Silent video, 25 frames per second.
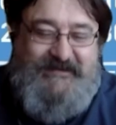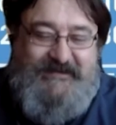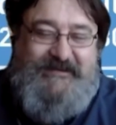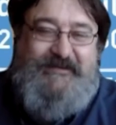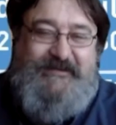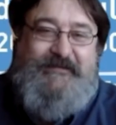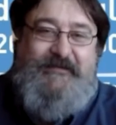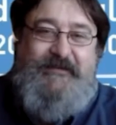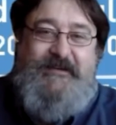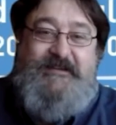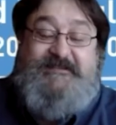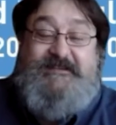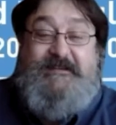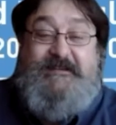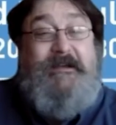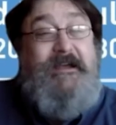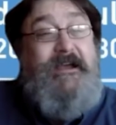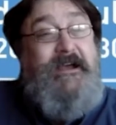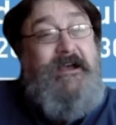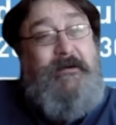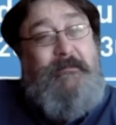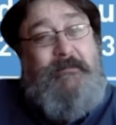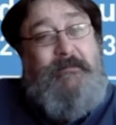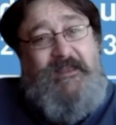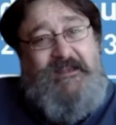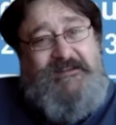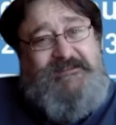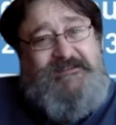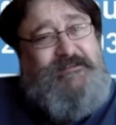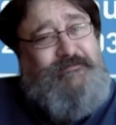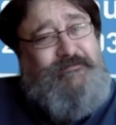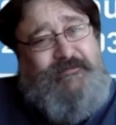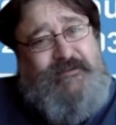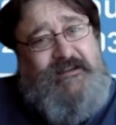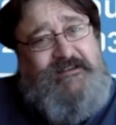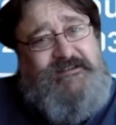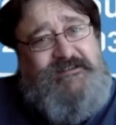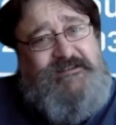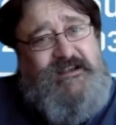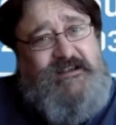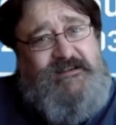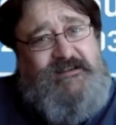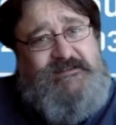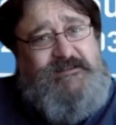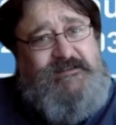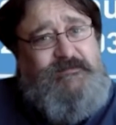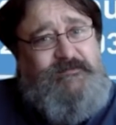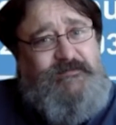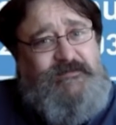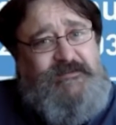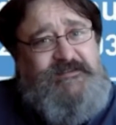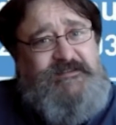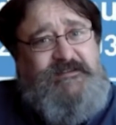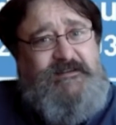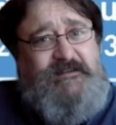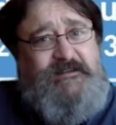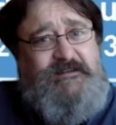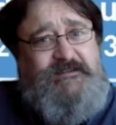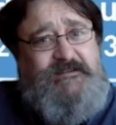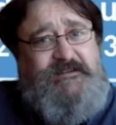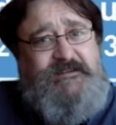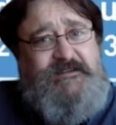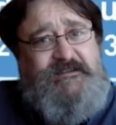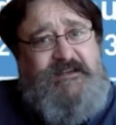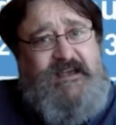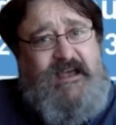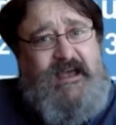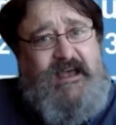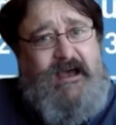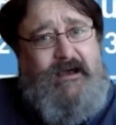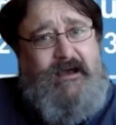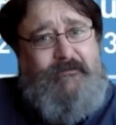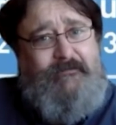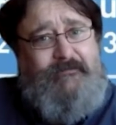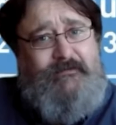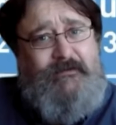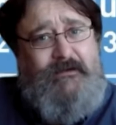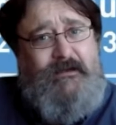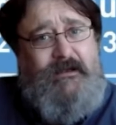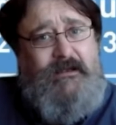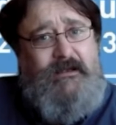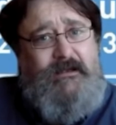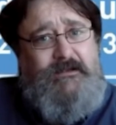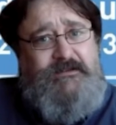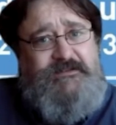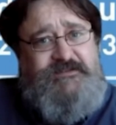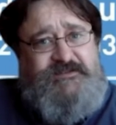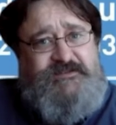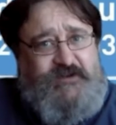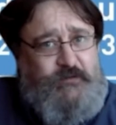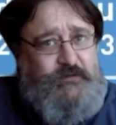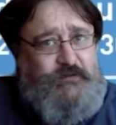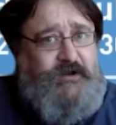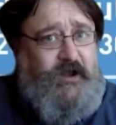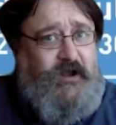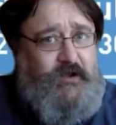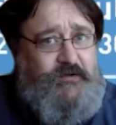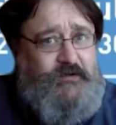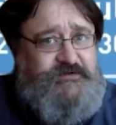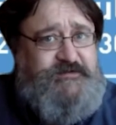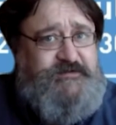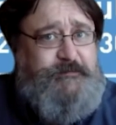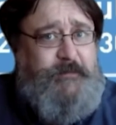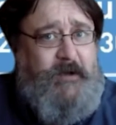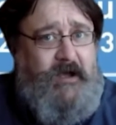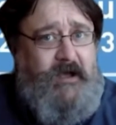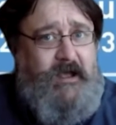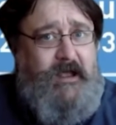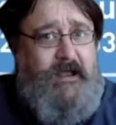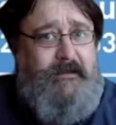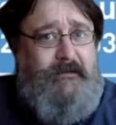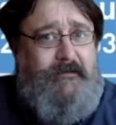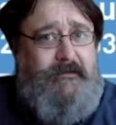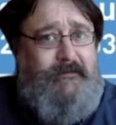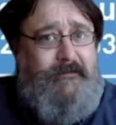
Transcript: University. But that's a fantastic facility to have so close by.